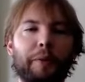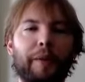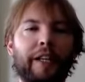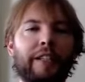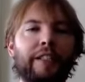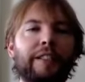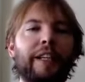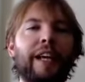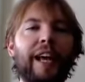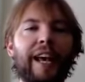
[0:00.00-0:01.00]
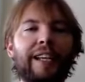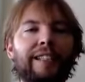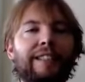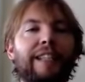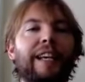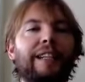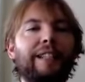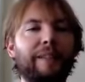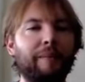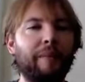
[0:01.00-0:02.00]
of miners: a staked
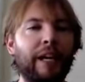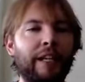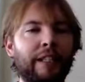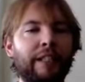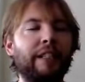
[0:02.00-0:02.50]
miner